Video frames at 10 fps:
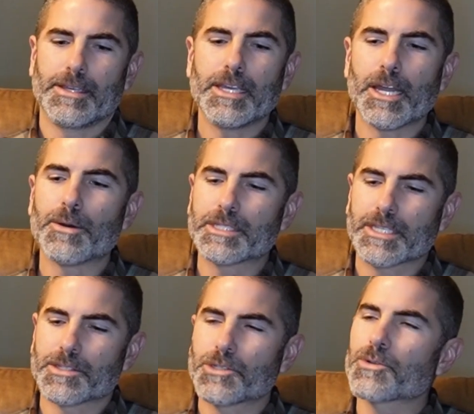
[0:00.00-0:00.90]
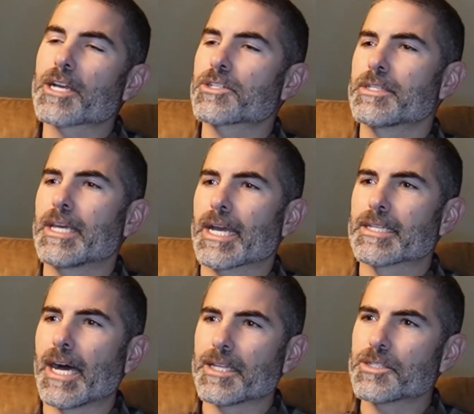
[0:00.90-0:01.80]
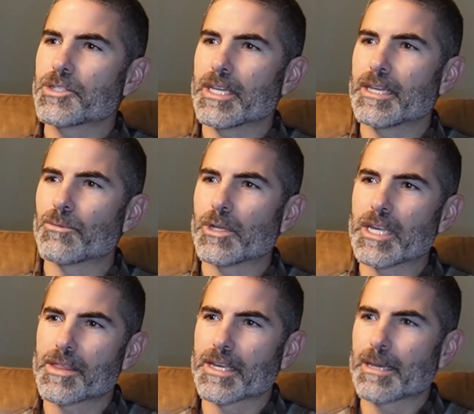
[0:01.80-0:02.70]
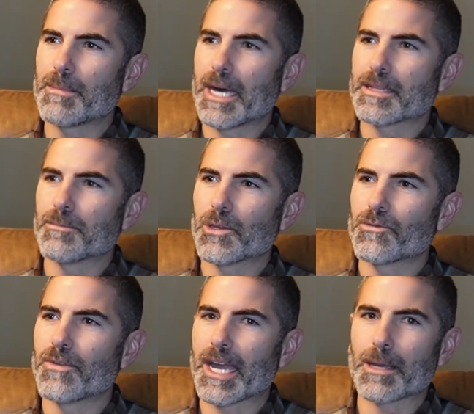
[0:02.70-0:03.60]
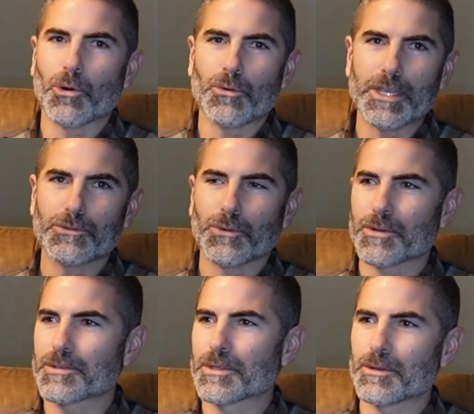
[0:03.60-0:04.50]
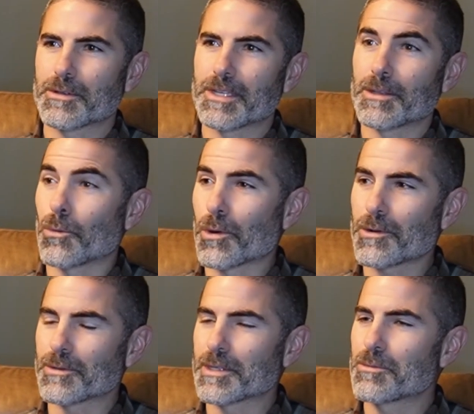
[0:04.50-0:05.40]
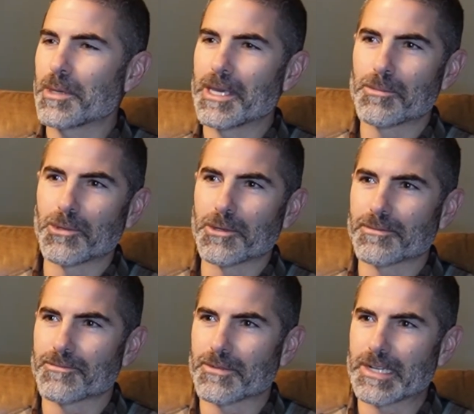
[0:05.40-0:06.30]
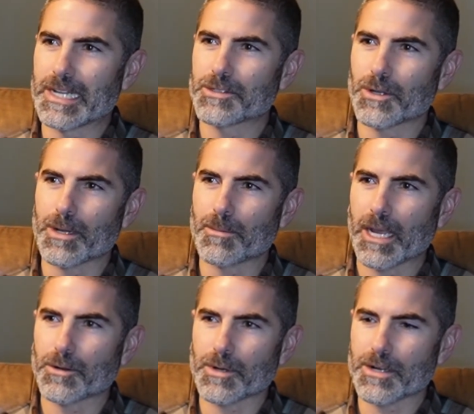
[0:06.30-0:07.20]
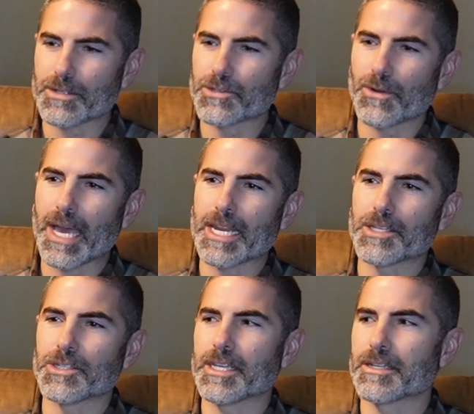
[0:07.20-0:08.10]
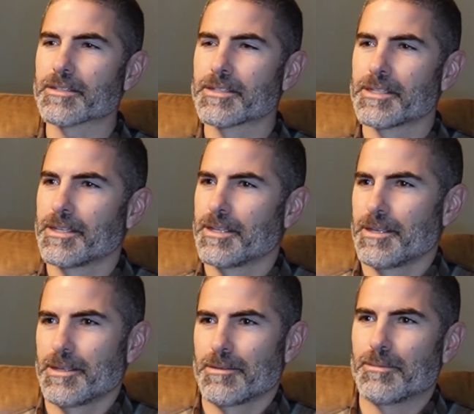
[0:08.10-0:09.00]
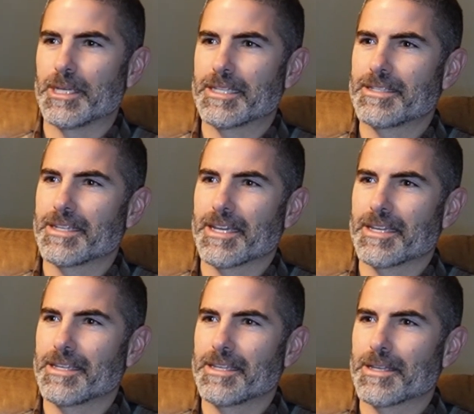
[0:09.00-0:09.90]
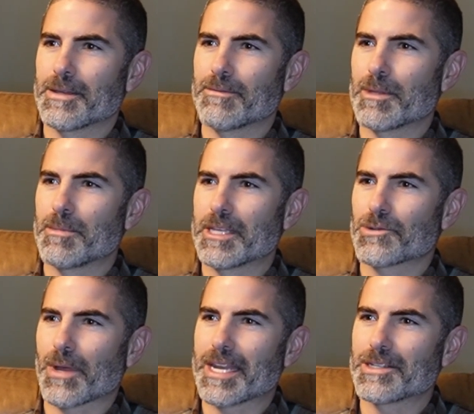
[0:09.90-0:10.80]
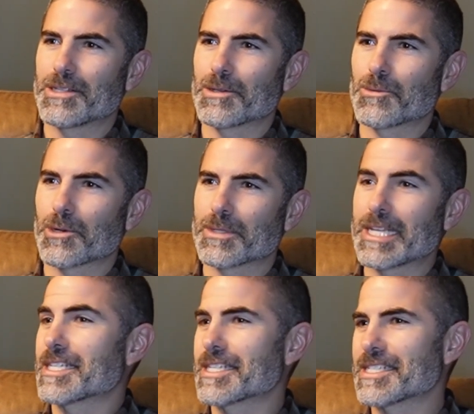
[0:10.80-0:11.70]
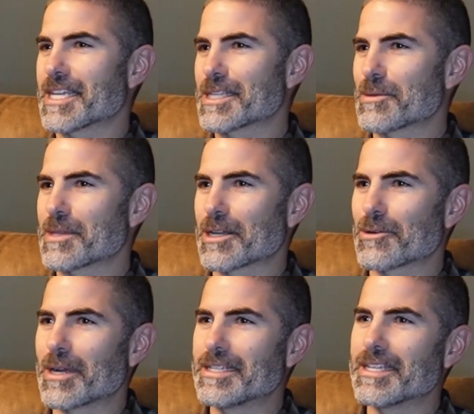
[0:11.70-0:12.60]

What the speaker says: You know, it's construction technology, and when you think about the most valuable resource in the world, it's people. I started my career in strategy, but even the best strategy in the world doesn't exist without a great